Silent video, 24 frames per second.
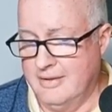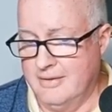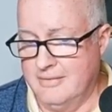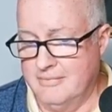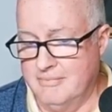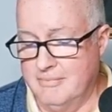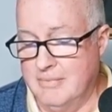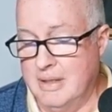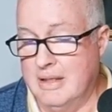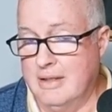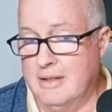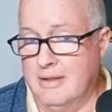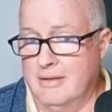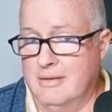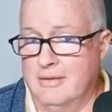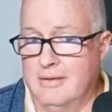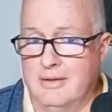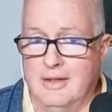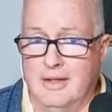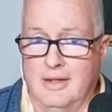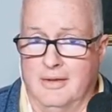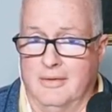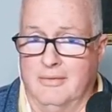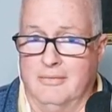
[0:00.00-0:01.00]
make,
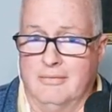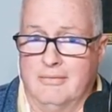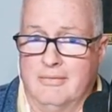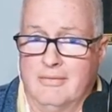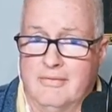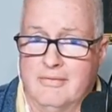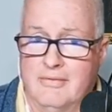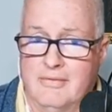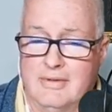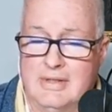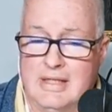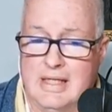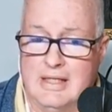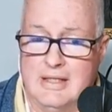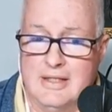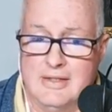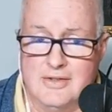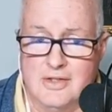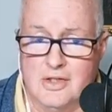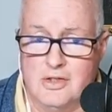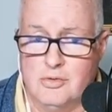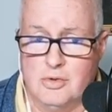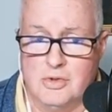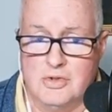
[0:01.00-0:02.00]
you know, that
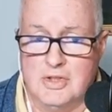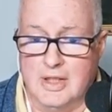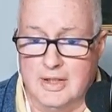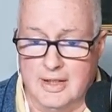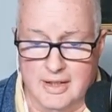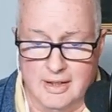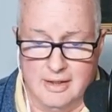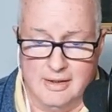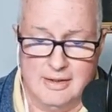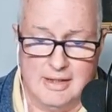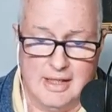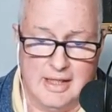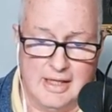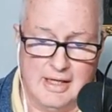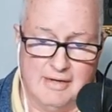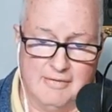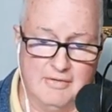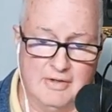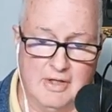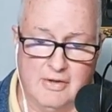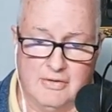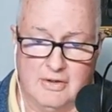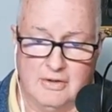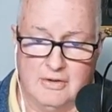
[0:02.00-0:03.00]
he's interested in that have
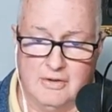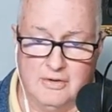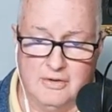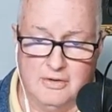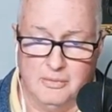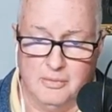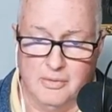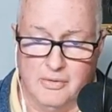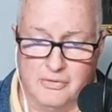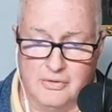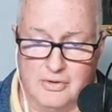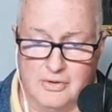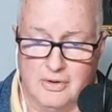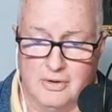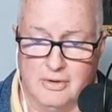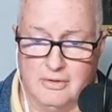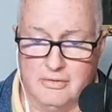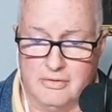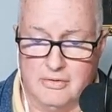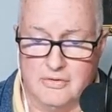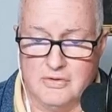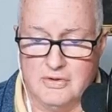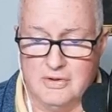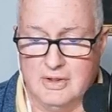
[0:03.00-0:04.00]
nothing to do with
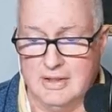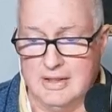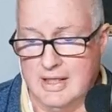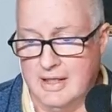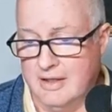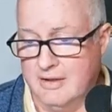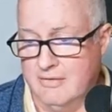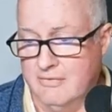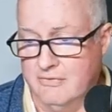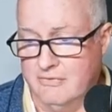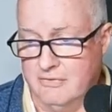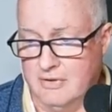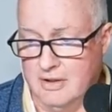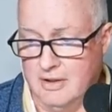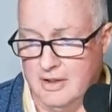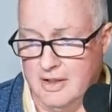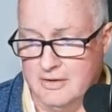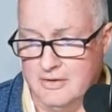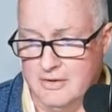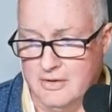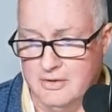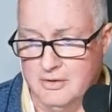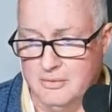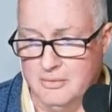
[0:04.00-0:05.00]
girls and they have a
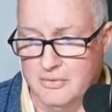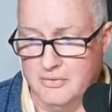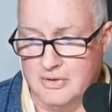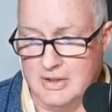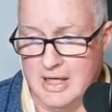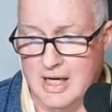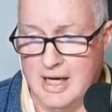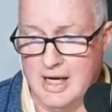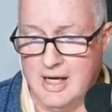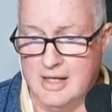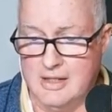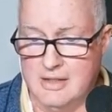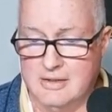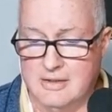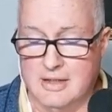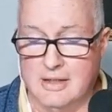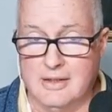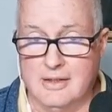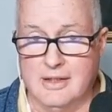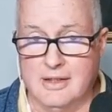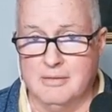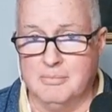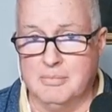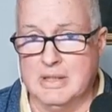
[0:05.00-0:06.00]
lot to do with guys. They
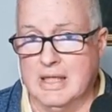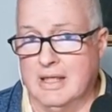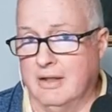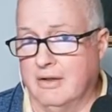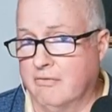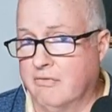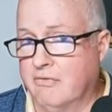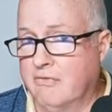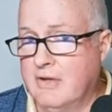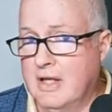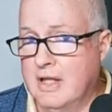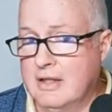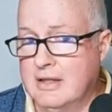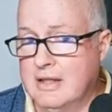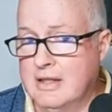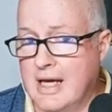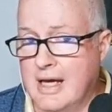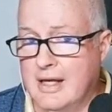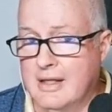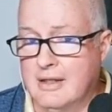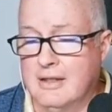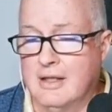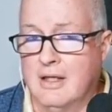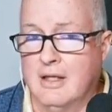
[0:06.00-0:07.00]
keep getting fed
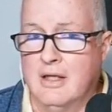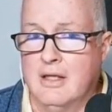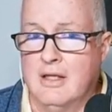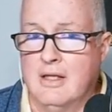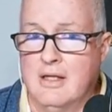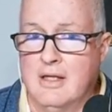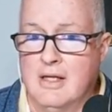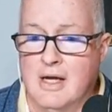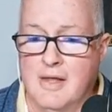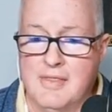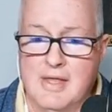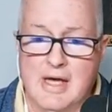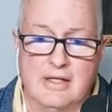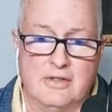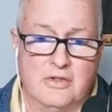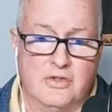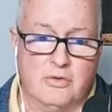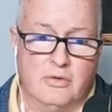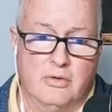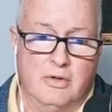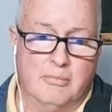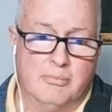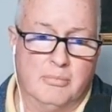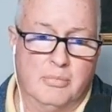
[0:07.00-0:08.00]
that, and that
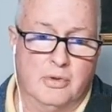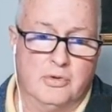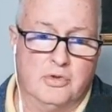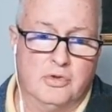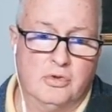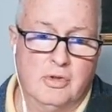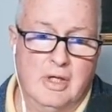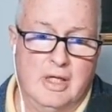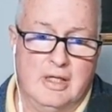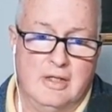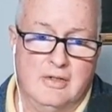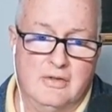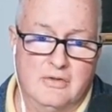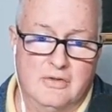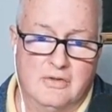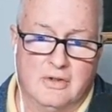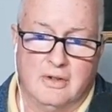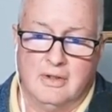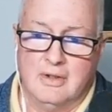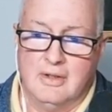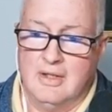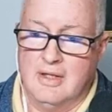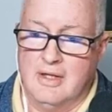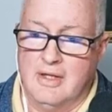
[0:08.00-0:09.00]
sort of portrays
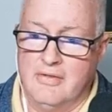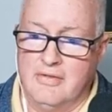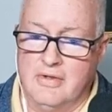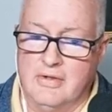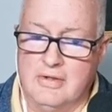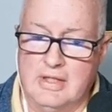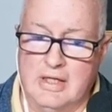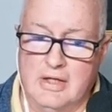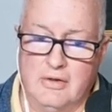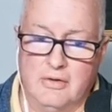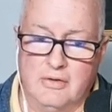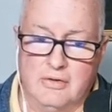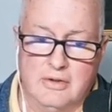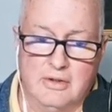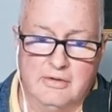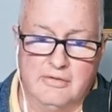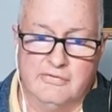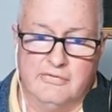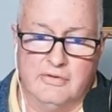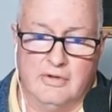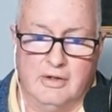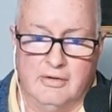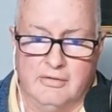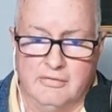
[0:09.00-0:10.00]
the
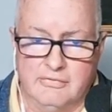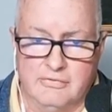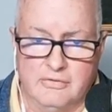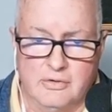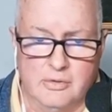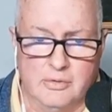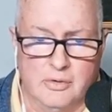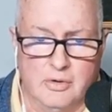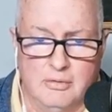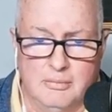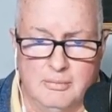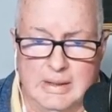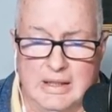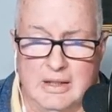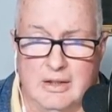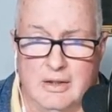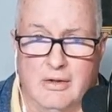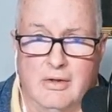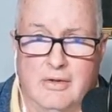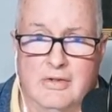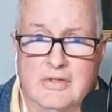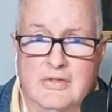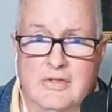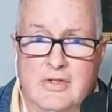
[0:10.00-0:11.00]
narrative of grooming and
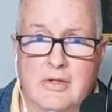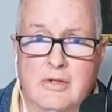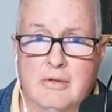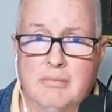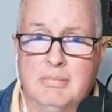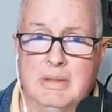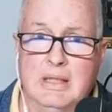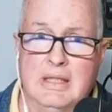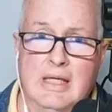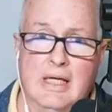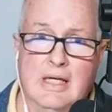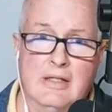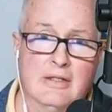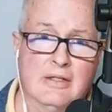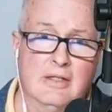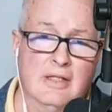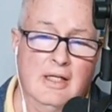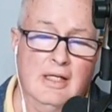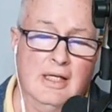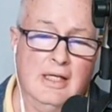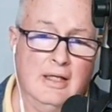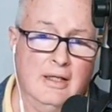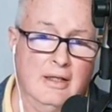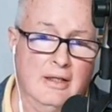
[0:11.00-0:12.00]
all this other BS,
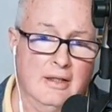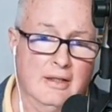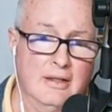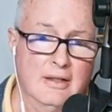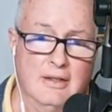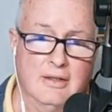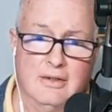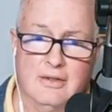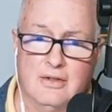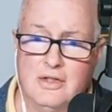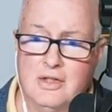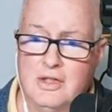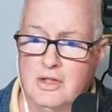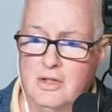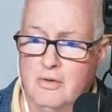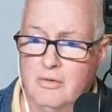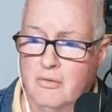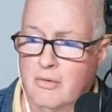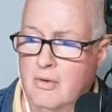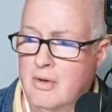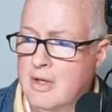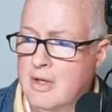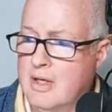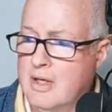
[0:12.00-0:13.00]
and, you
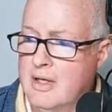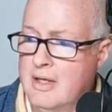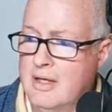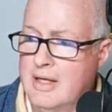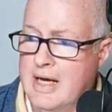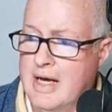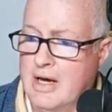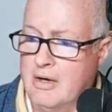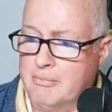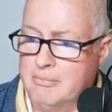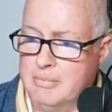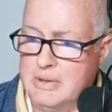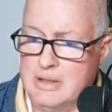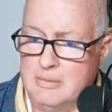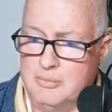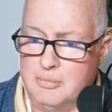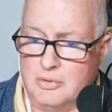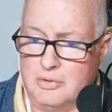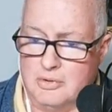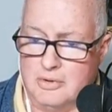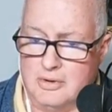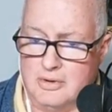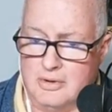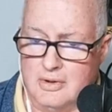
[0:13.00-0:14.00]
know, how
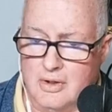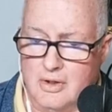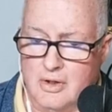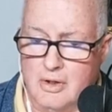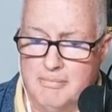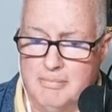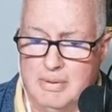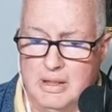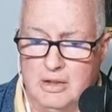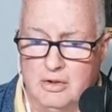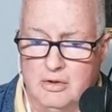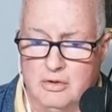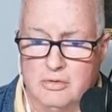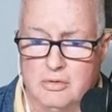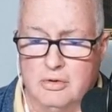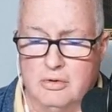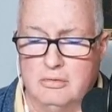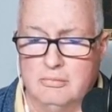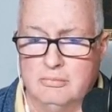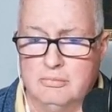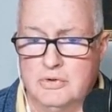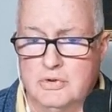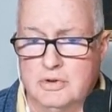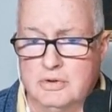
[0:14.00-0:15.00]
people are being
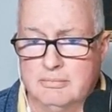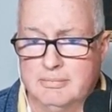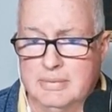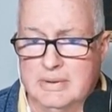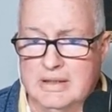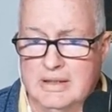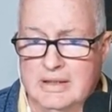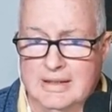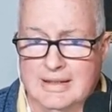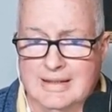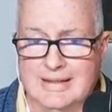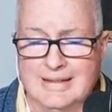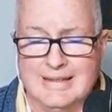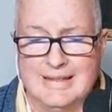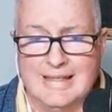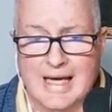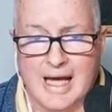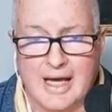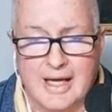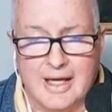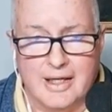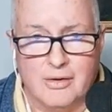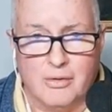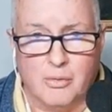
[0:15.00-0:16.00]
groomed to be
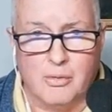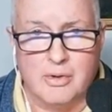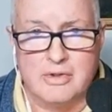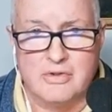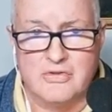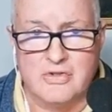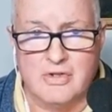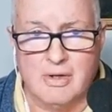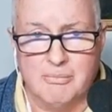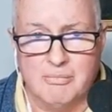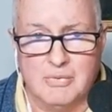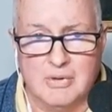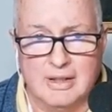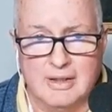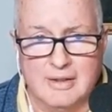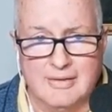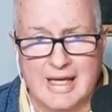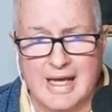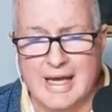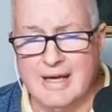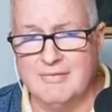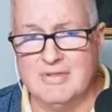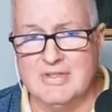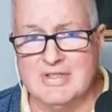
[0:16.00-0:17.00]
gay or something.
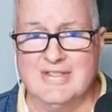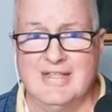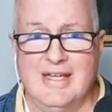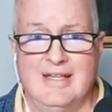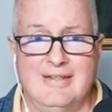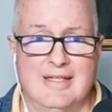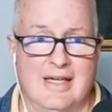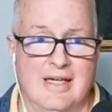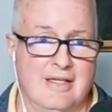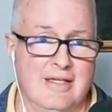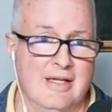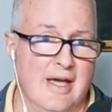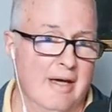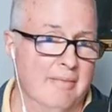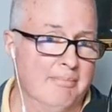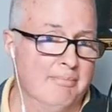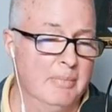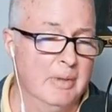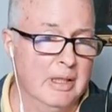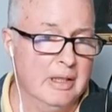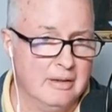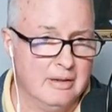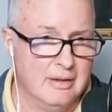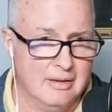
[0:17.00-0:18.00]
They haven't said that yet,
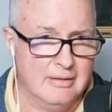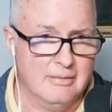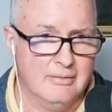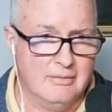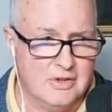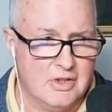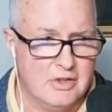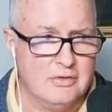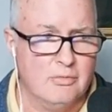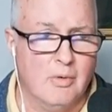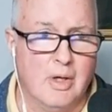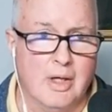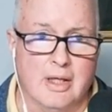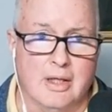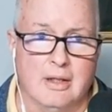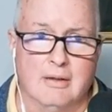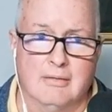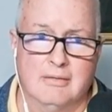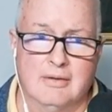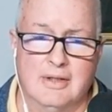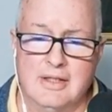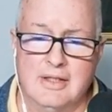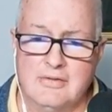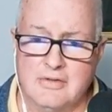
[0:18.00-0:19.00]
but just wait.
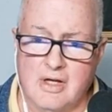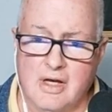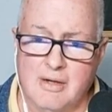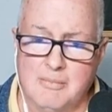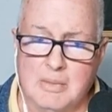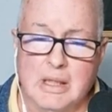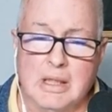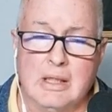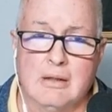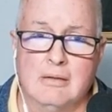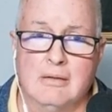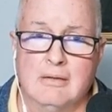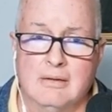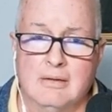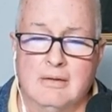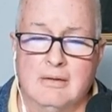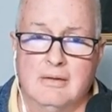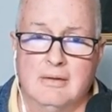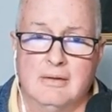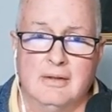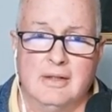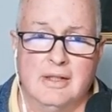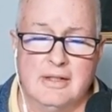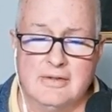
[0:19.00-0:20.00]
It's coming.
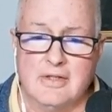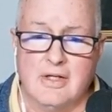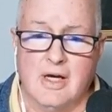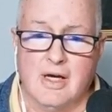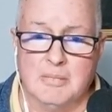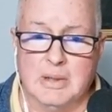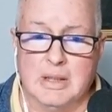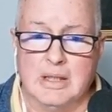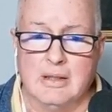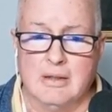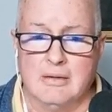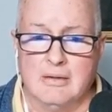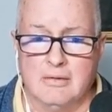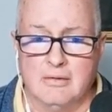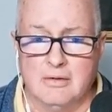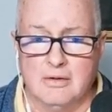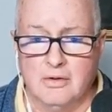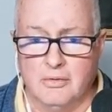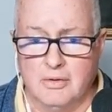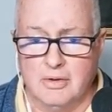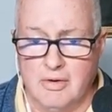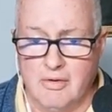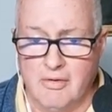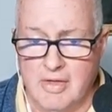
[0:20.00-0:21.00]
It's coming.
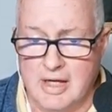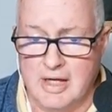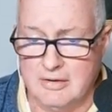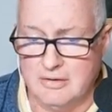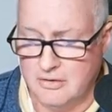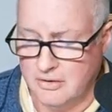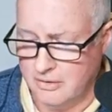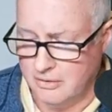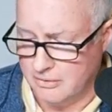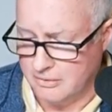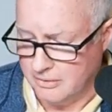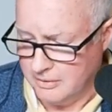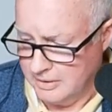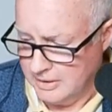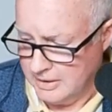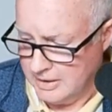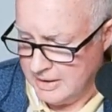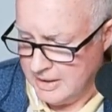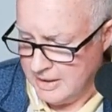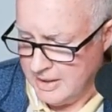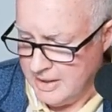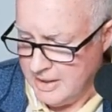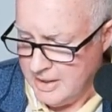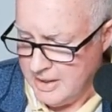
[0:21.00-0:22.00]
You'll hear that too.
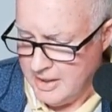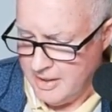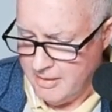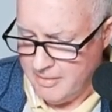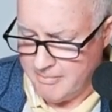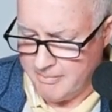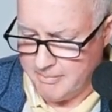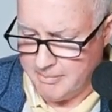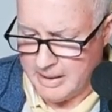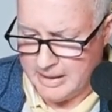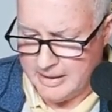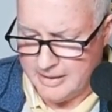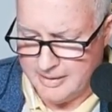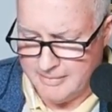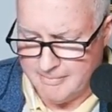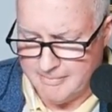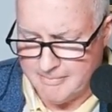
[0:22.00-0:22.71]
But